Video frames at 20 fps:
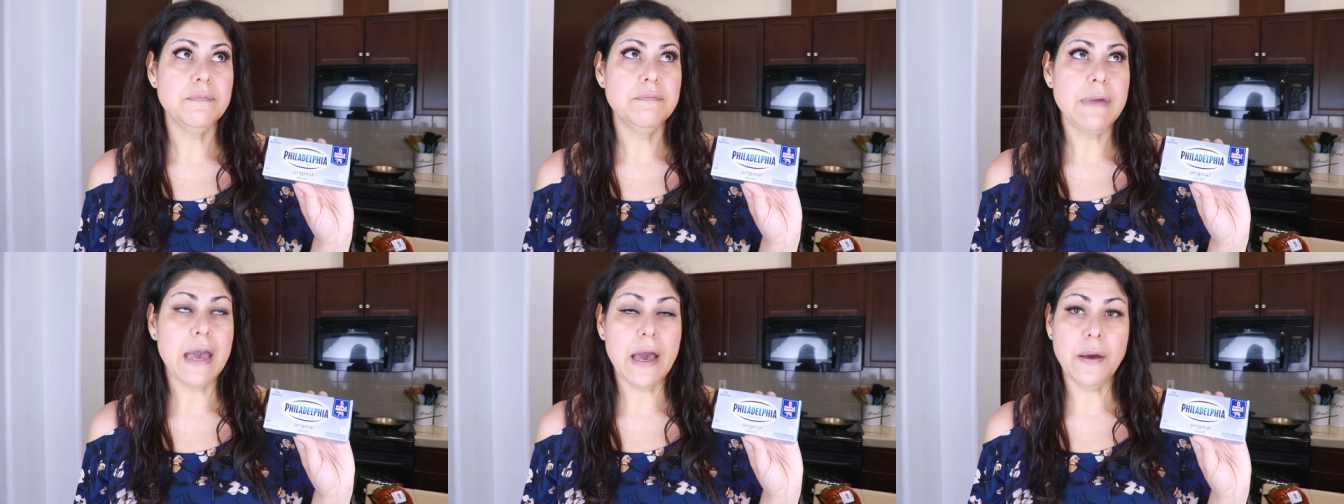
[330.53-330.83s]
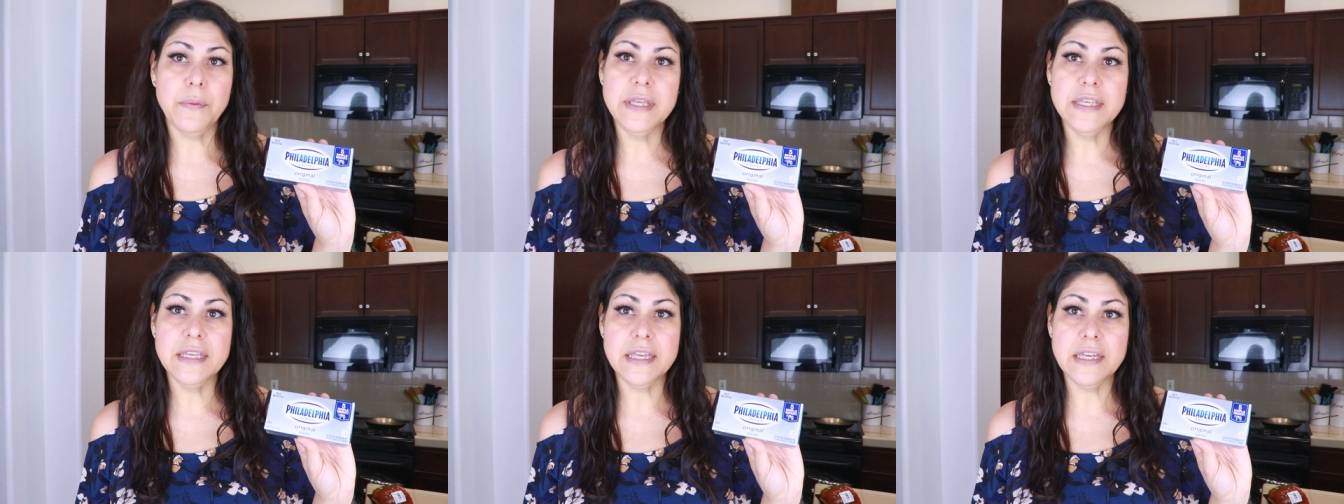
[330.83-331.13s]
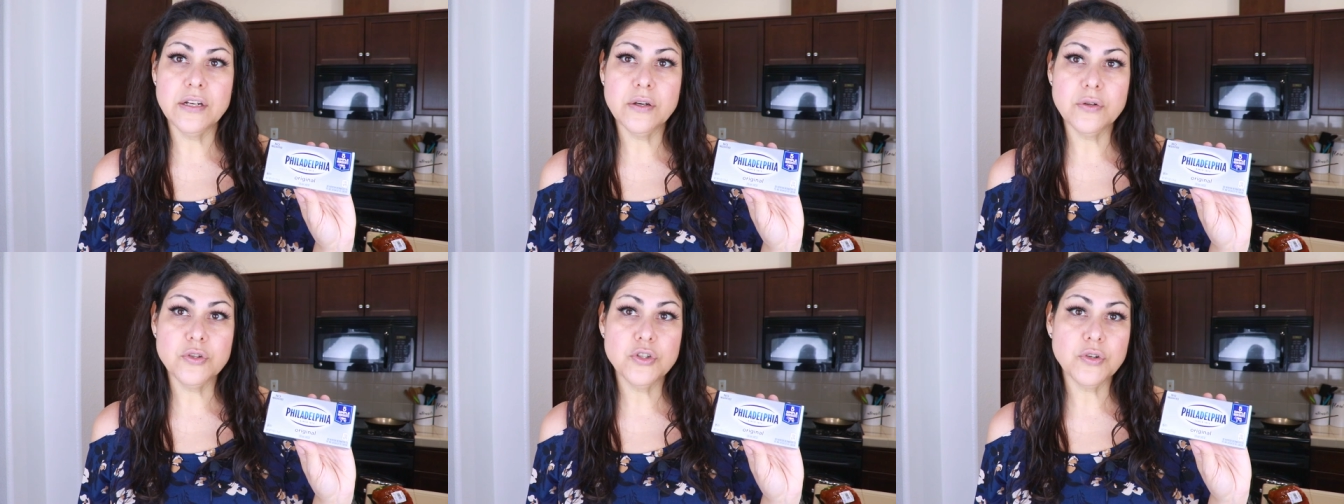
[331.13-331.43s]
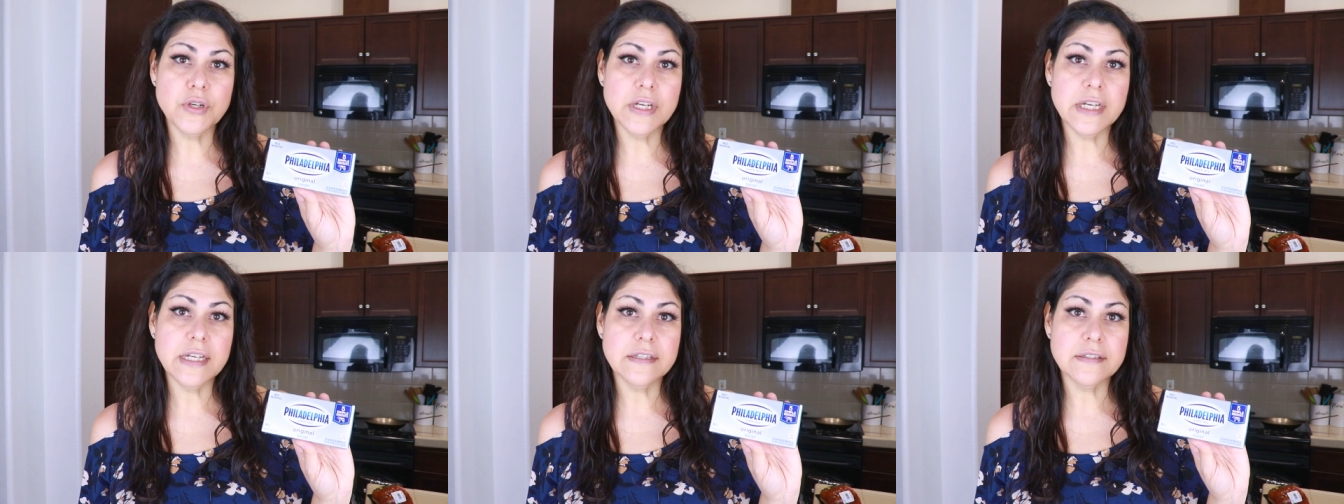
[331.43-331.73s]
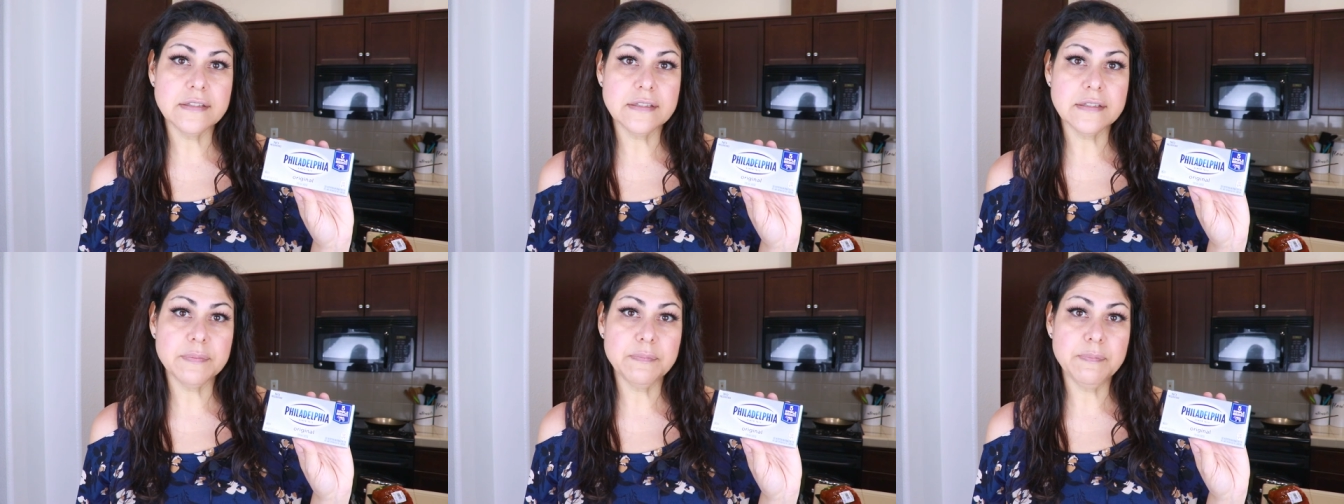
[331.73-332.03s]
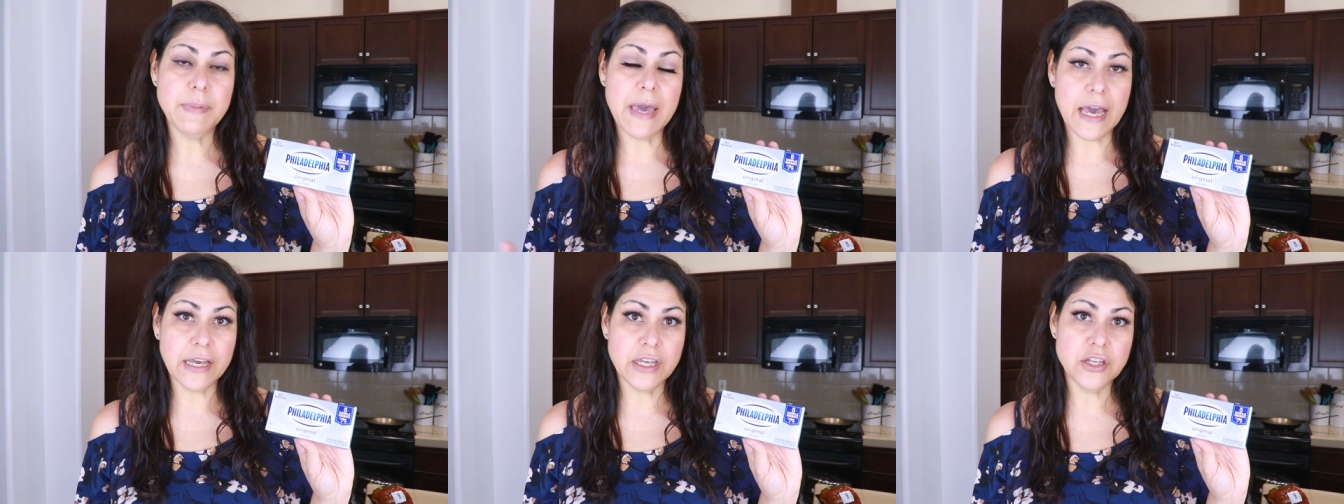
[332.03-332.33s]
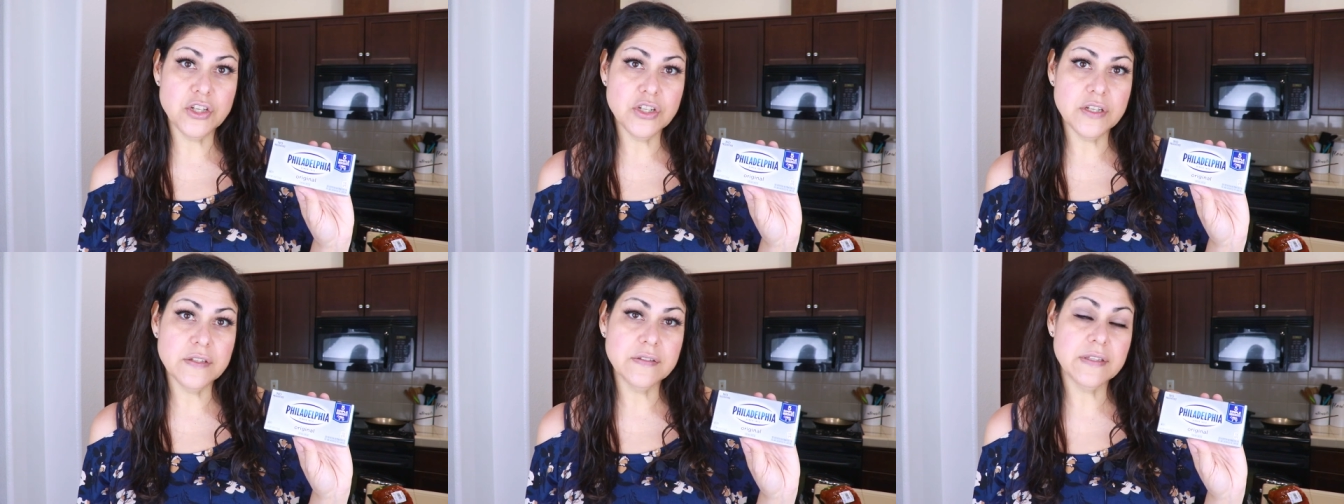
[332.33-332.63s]
Maui keto treats
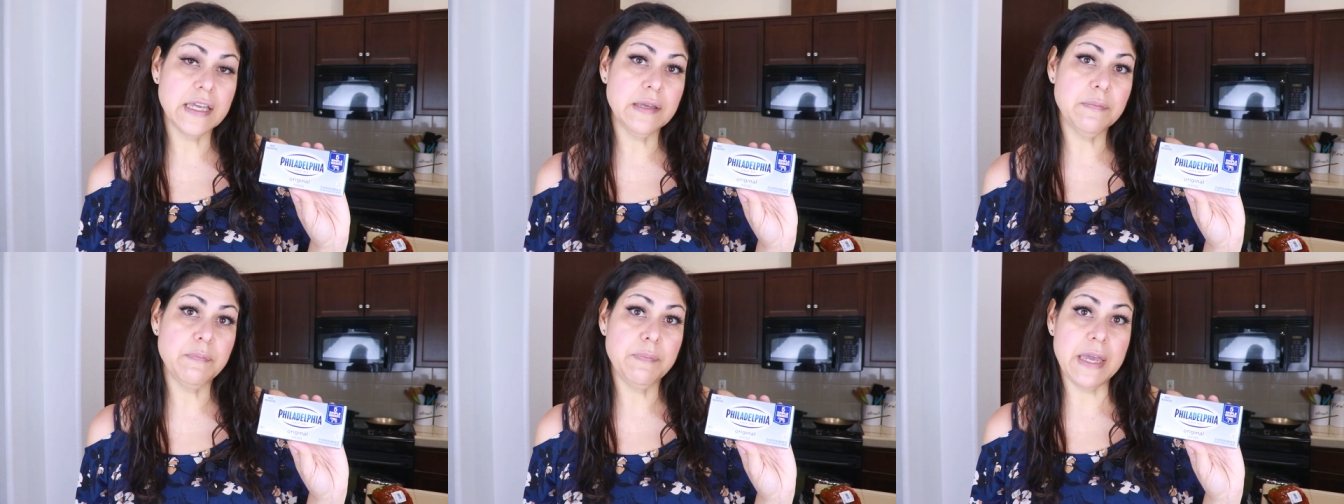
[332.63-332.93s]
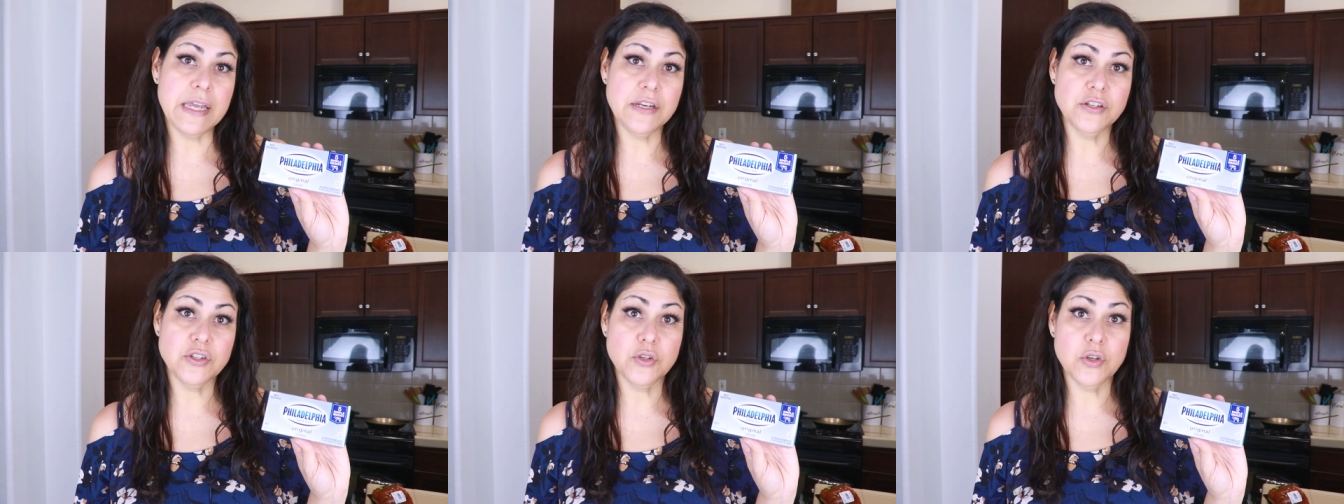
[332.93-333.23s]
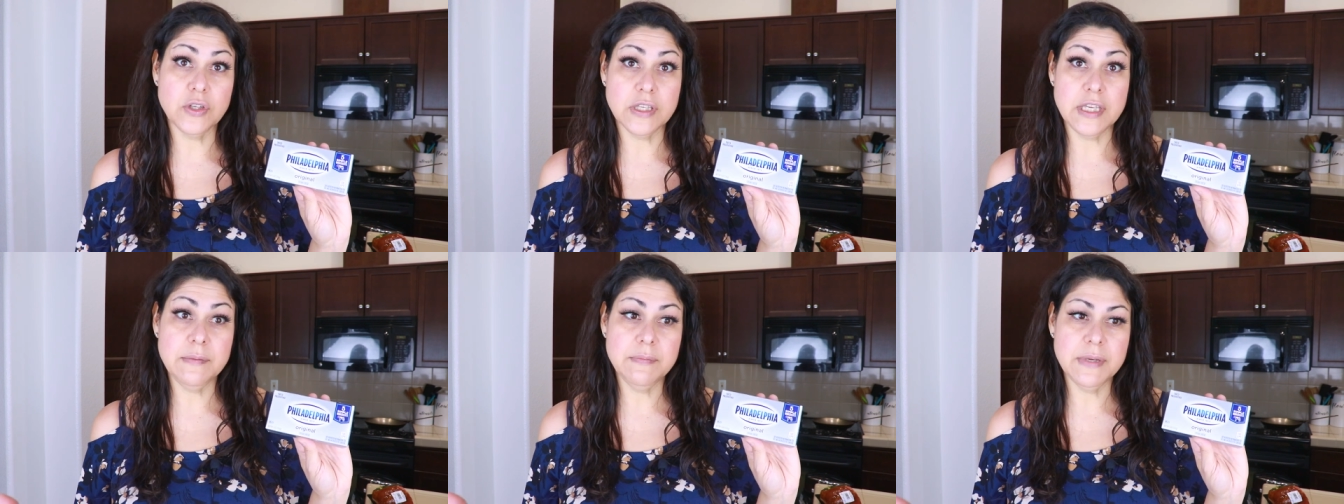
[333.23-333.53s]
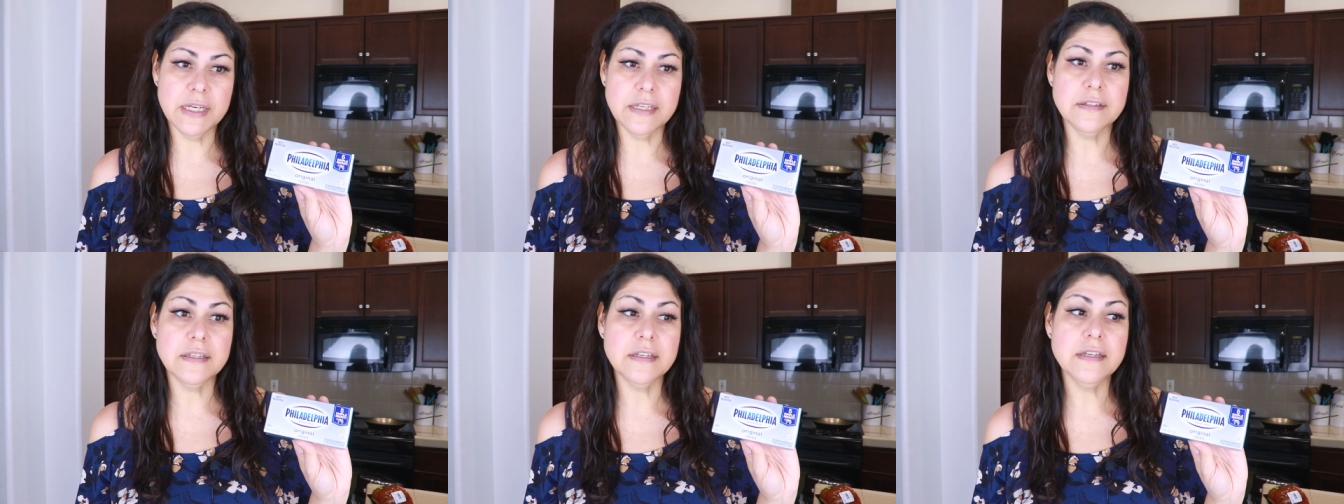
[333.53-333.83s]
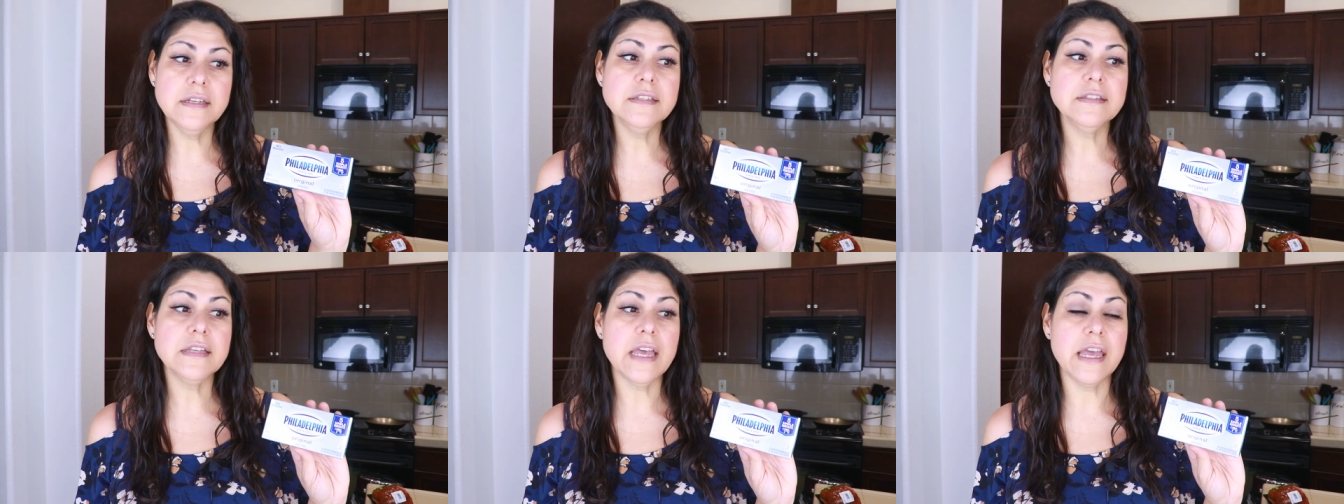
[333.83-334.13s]
packages like baked cookie mixes